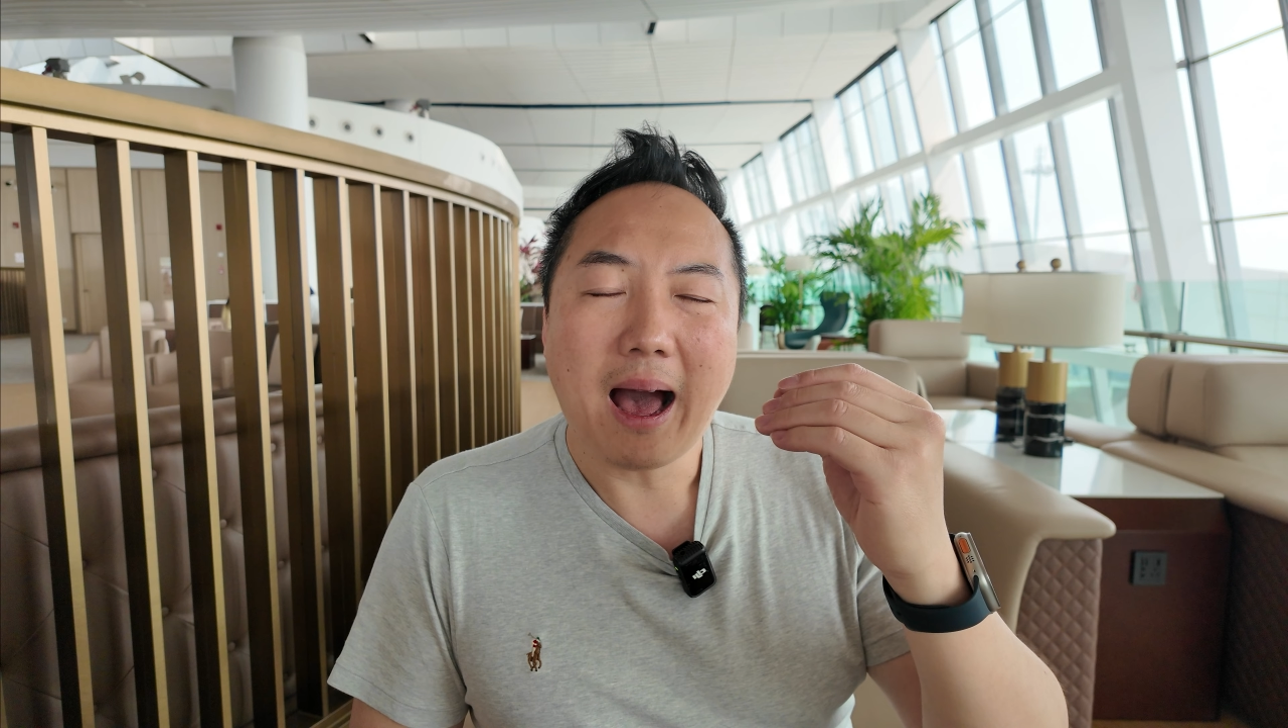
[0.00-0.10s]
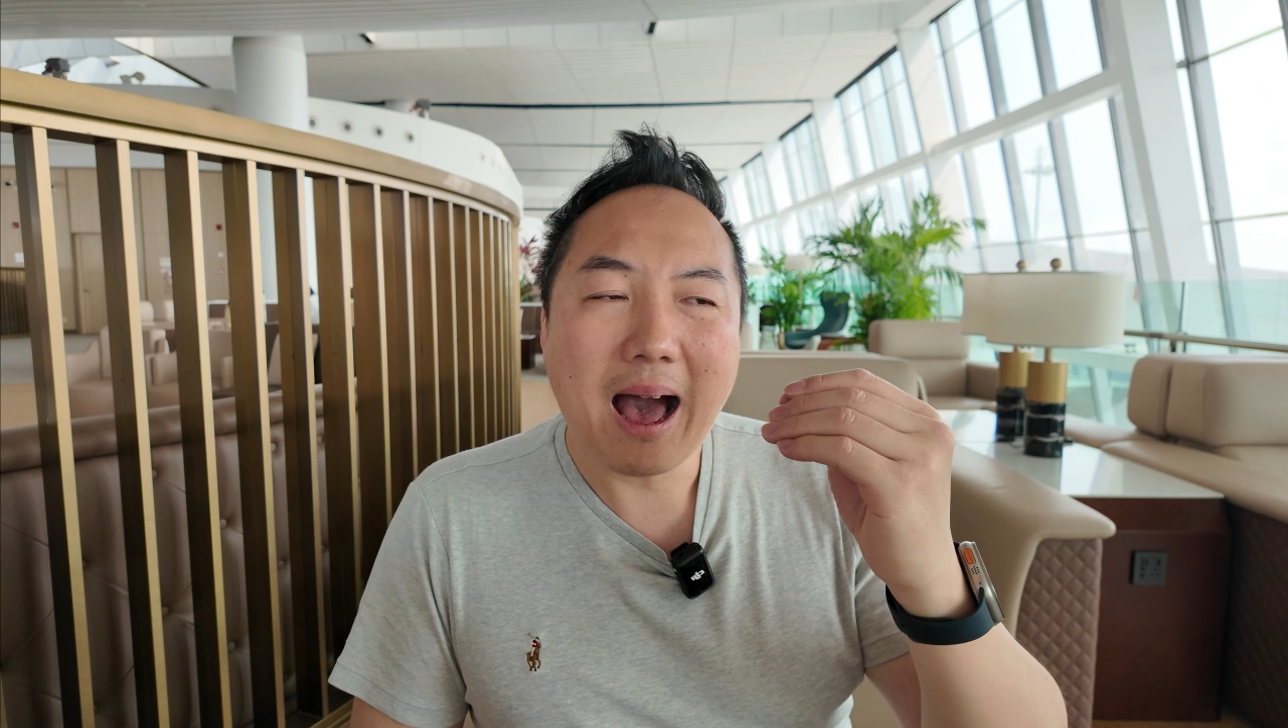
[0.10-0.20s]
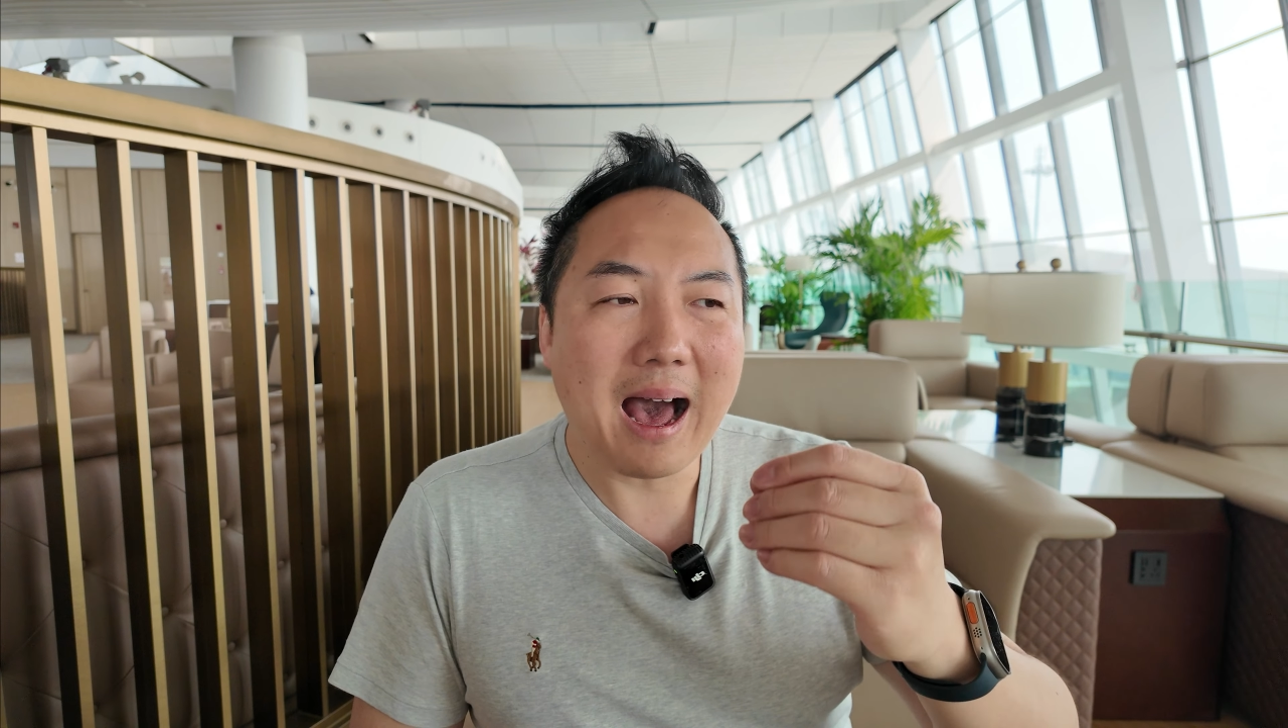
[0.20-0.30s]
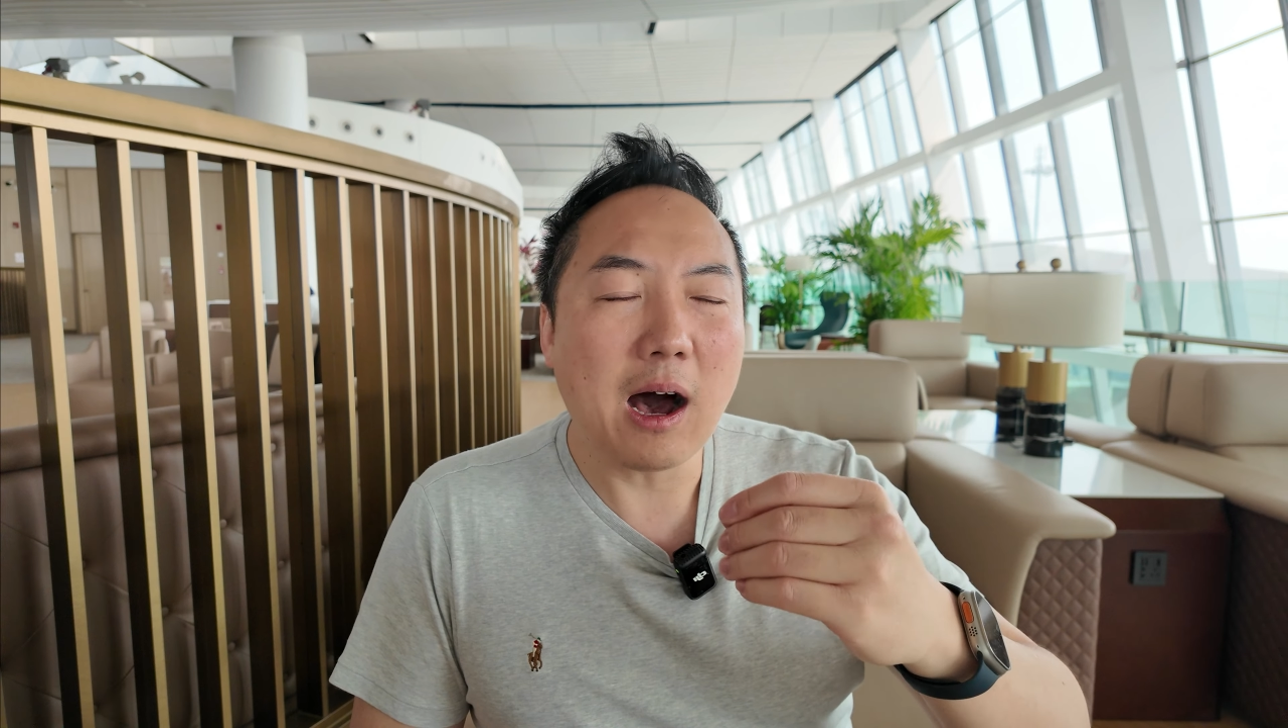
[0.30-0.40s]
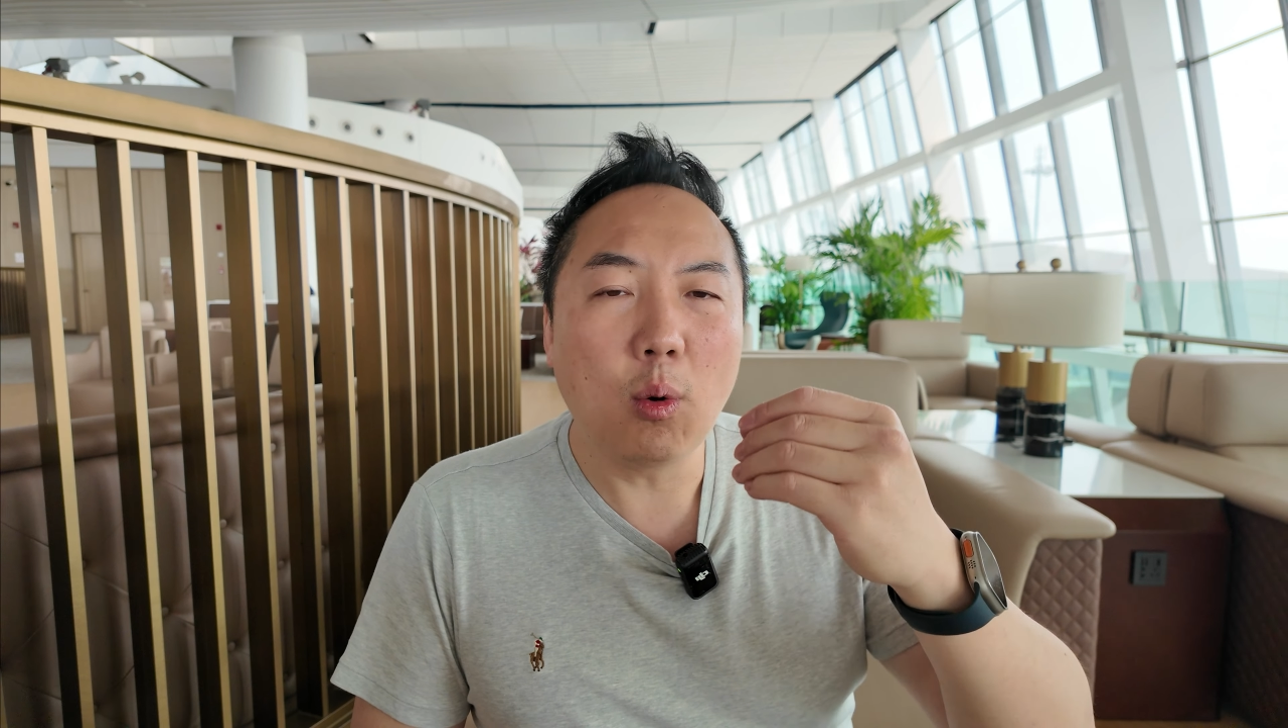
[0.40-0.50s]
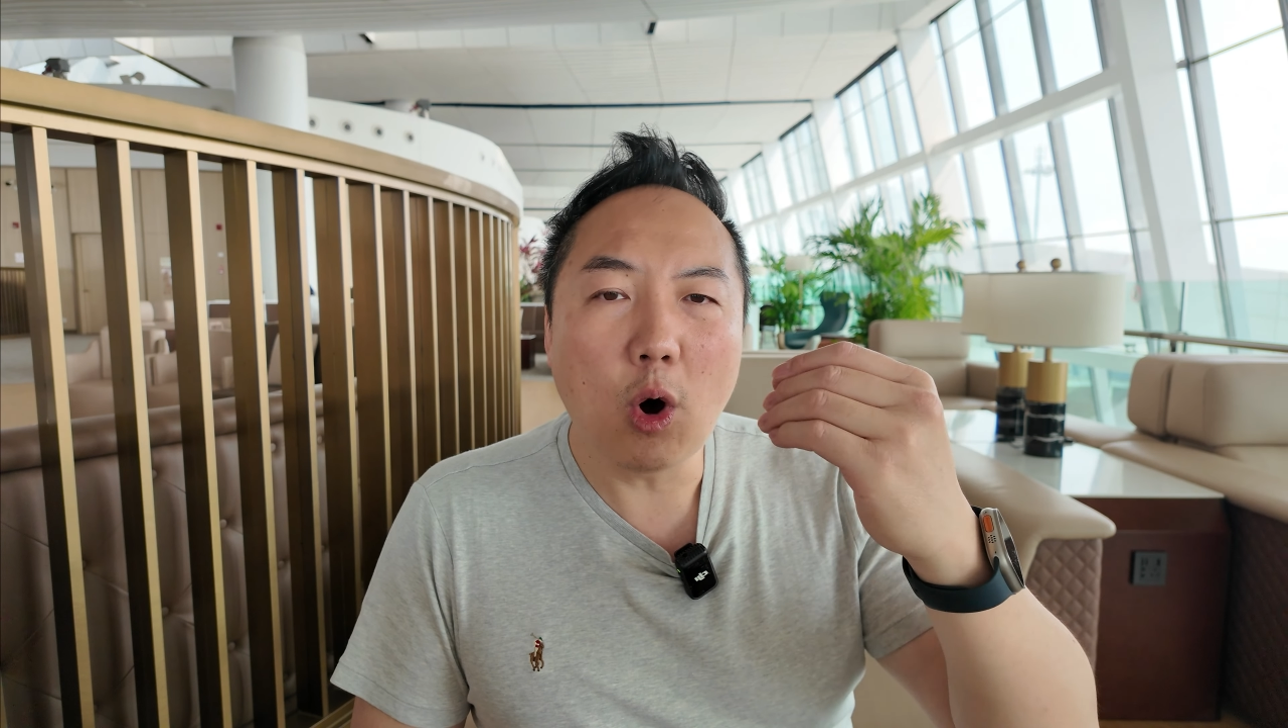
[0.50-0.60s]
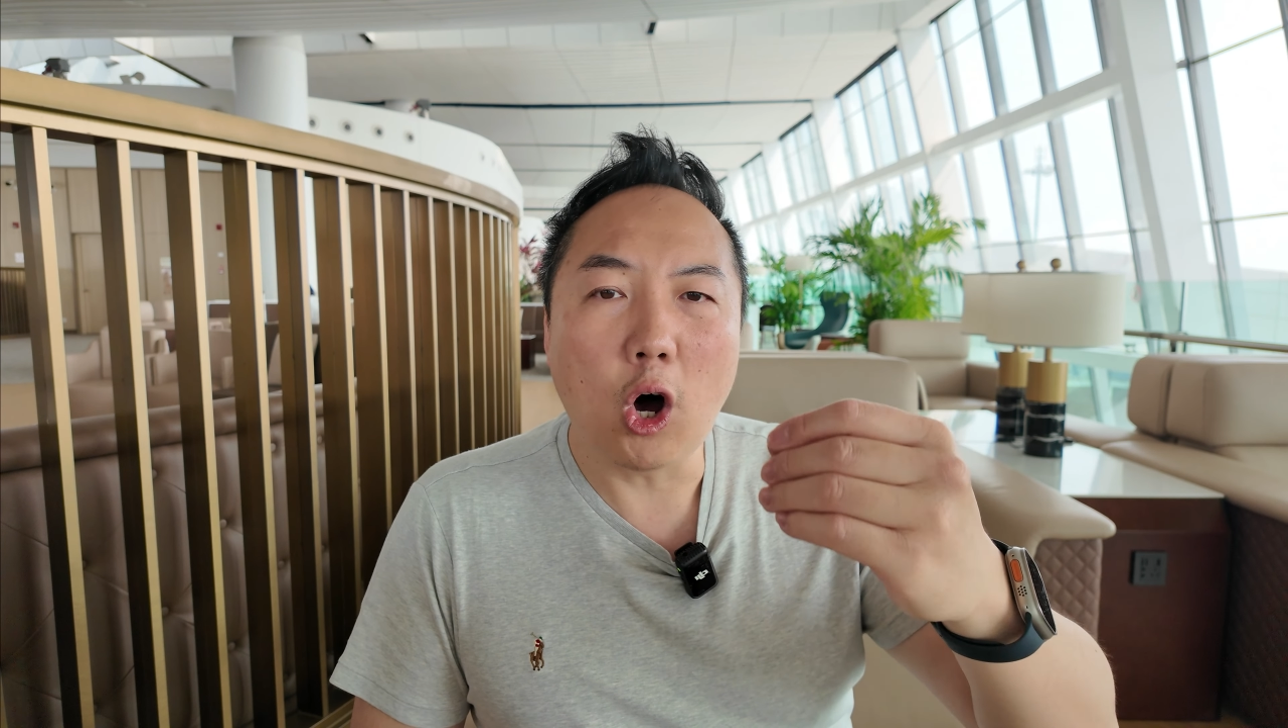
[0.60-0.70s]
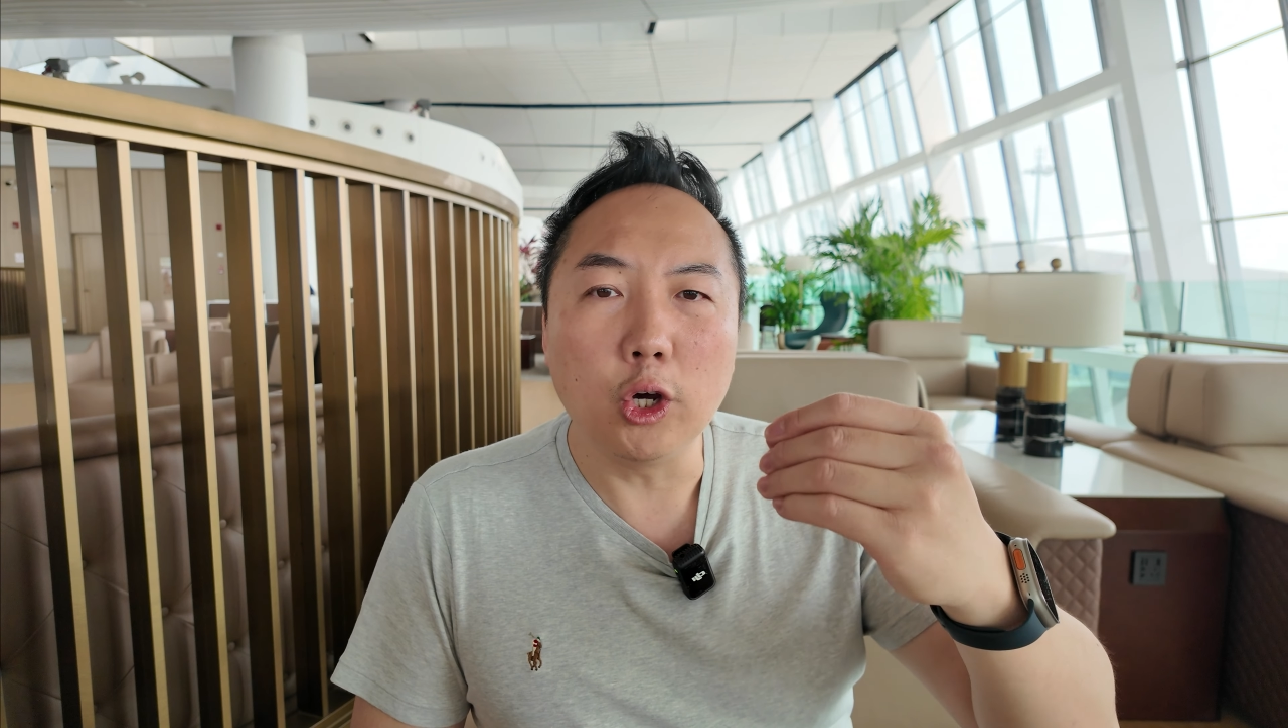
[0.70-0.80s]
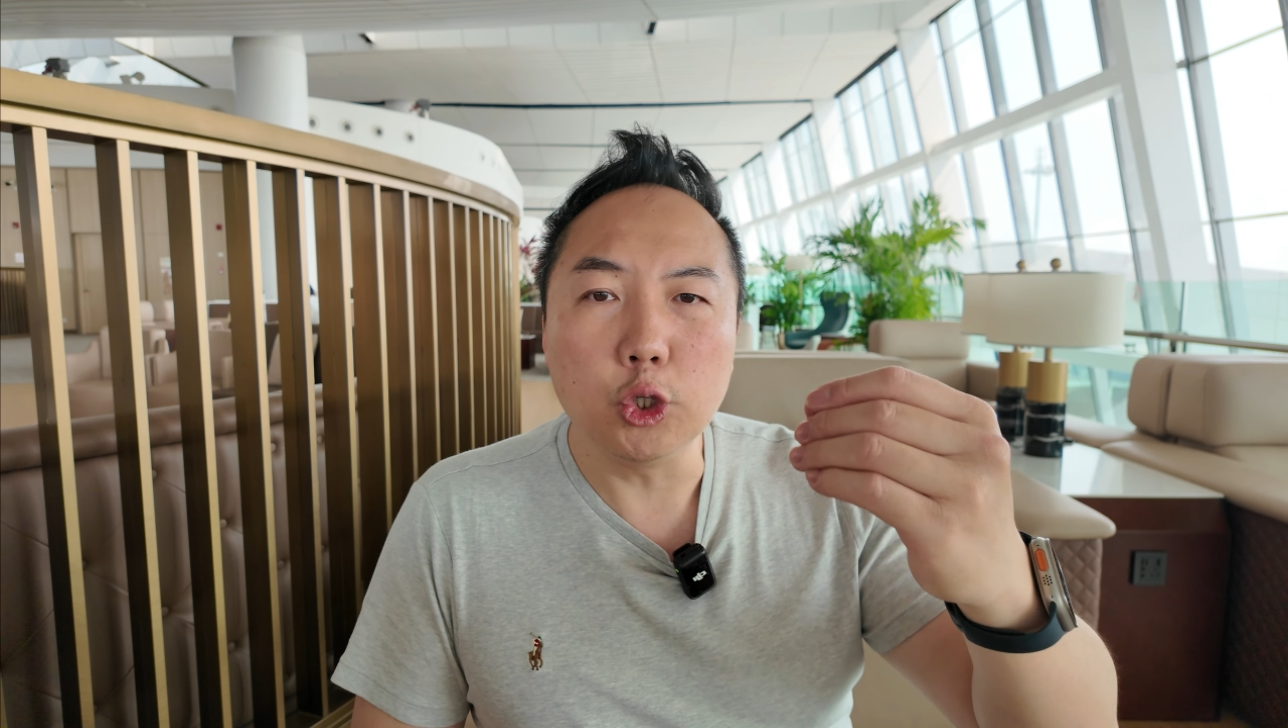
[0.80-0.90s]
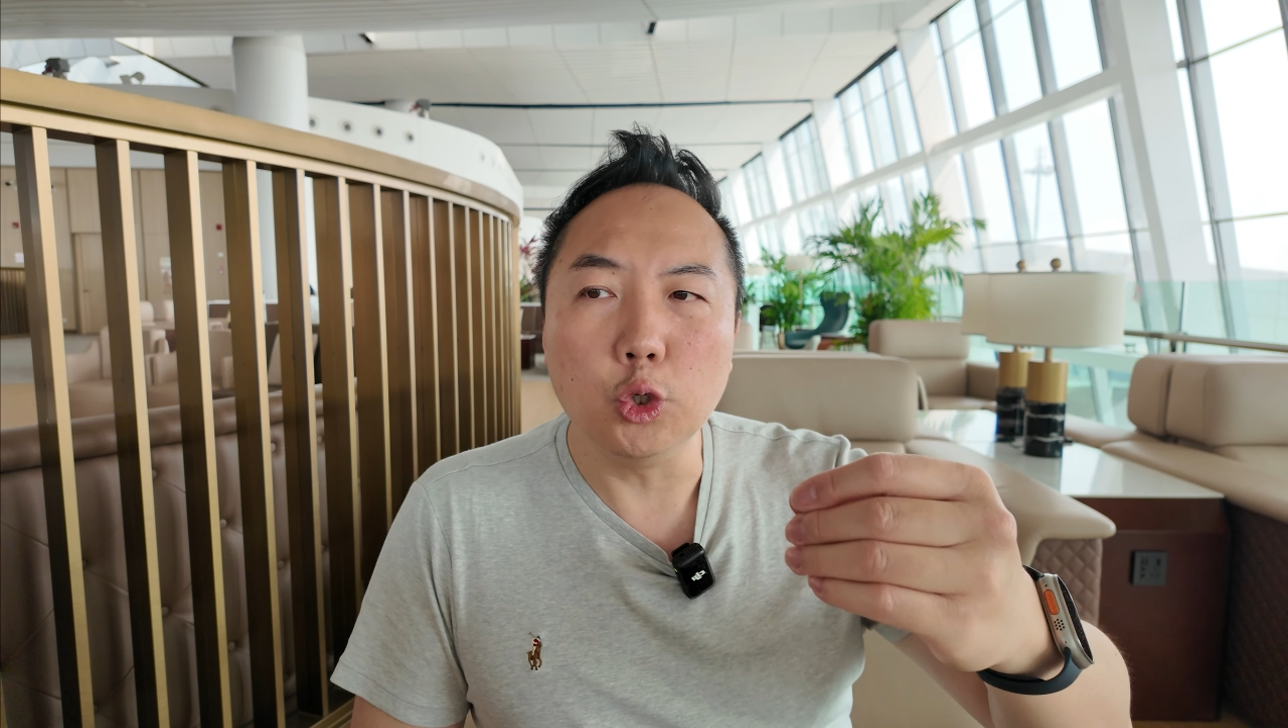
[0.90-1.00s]
how
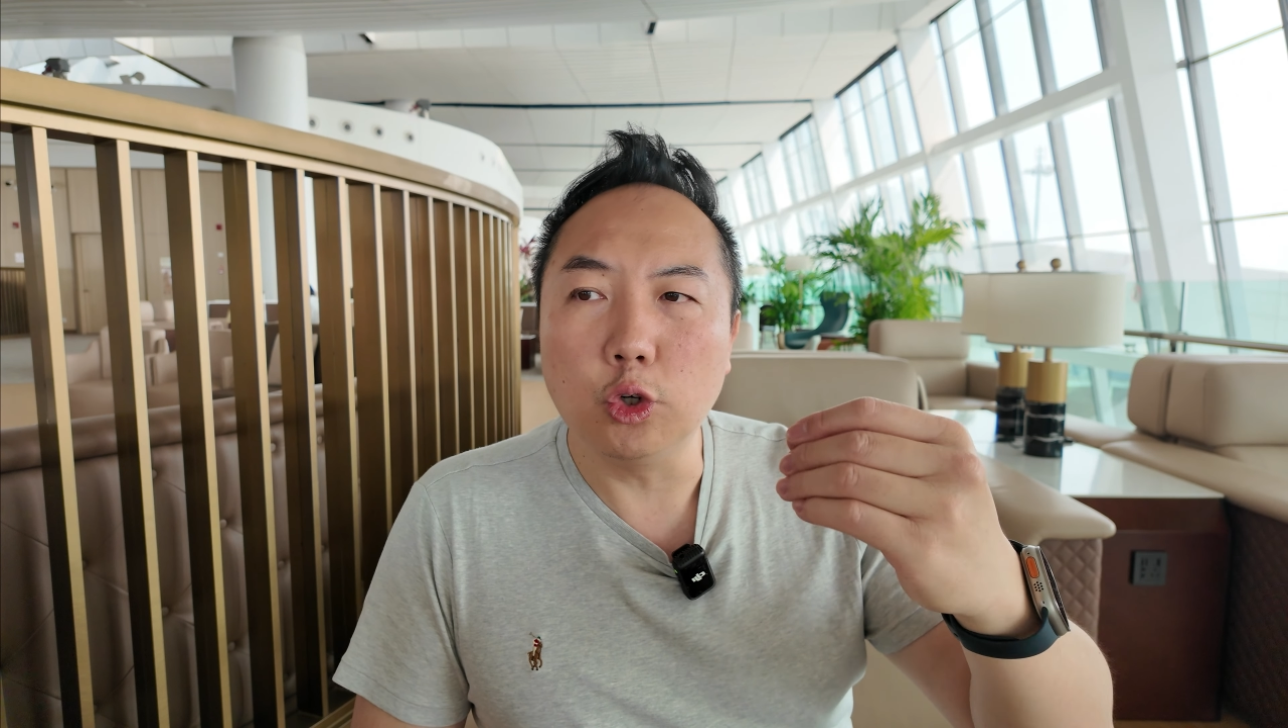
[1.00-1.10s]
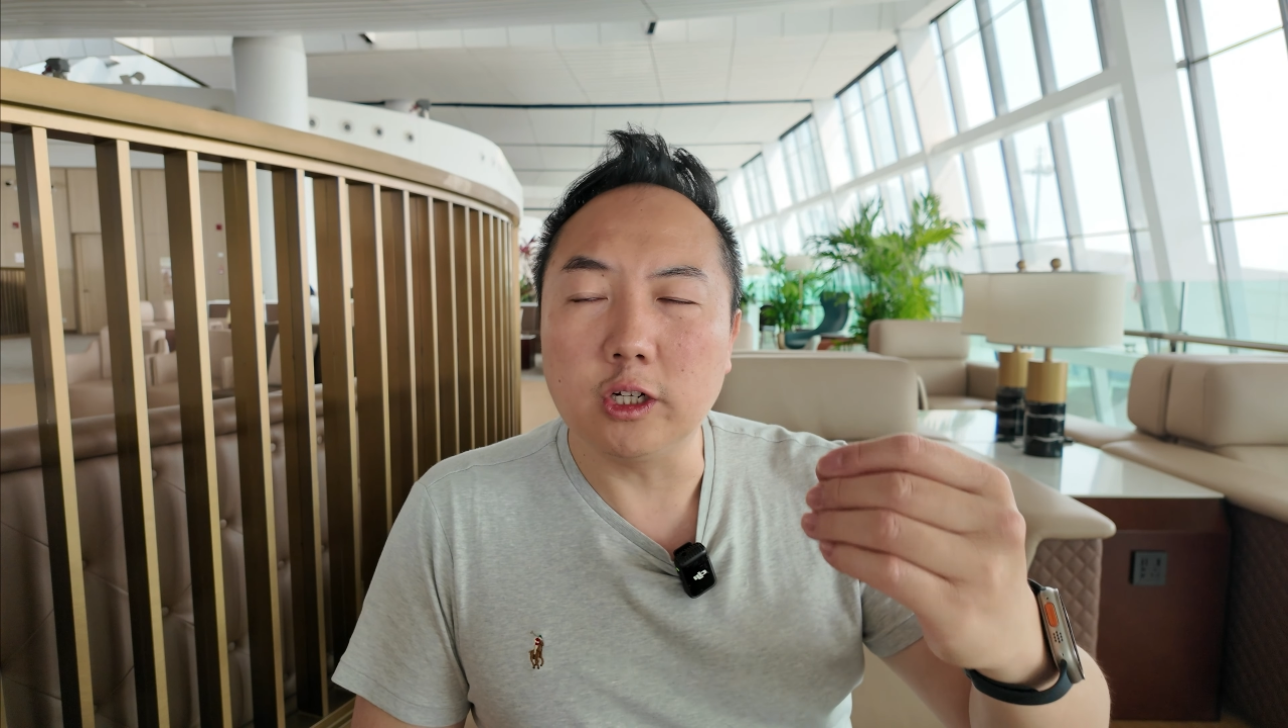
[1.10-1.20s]
are you